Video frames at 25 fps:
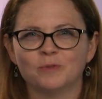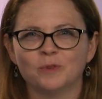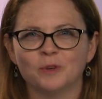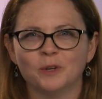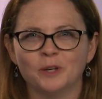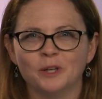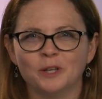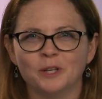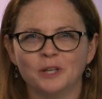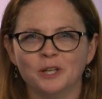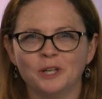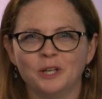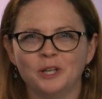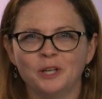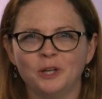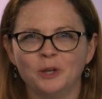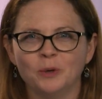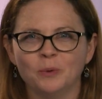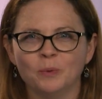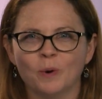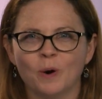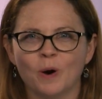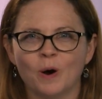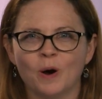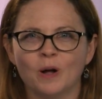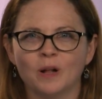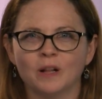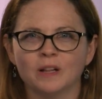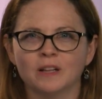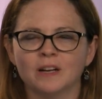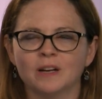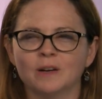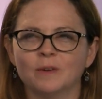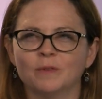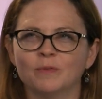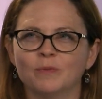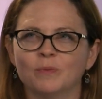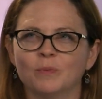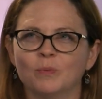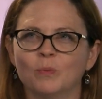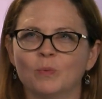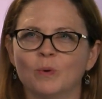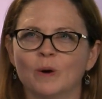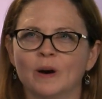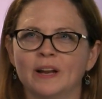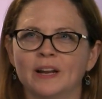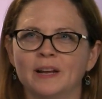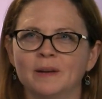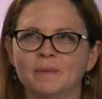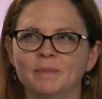for you all of
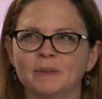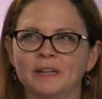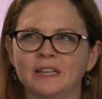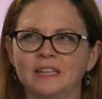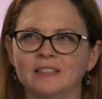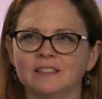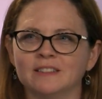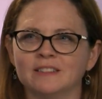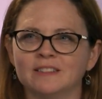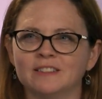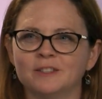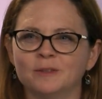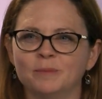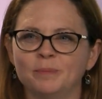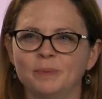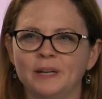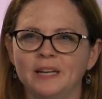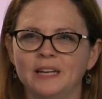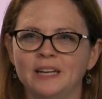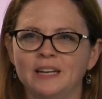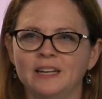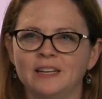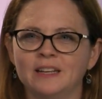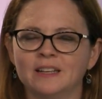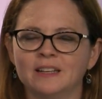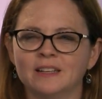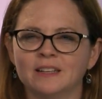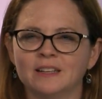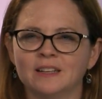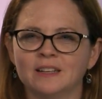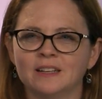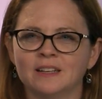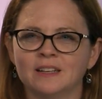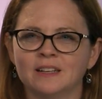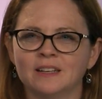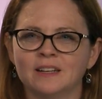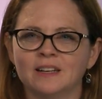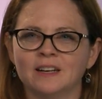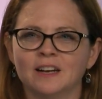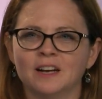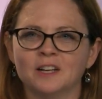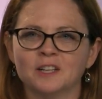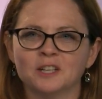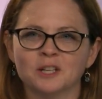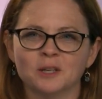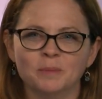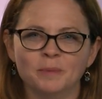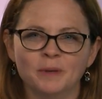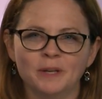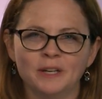what it means to be a
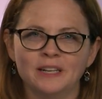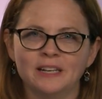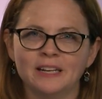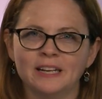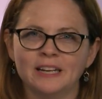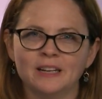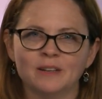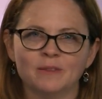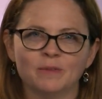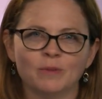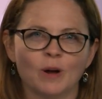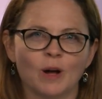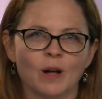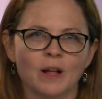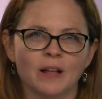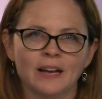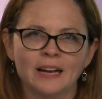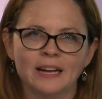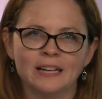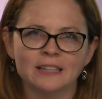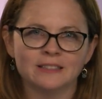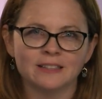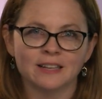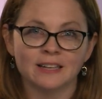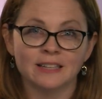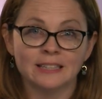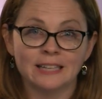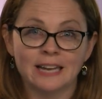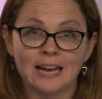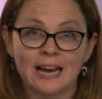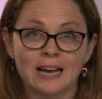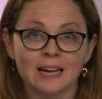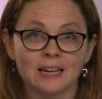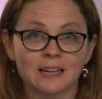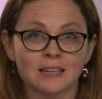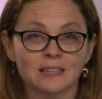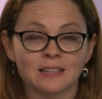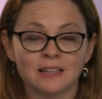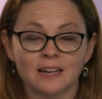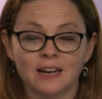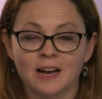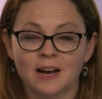community of all hands on deck.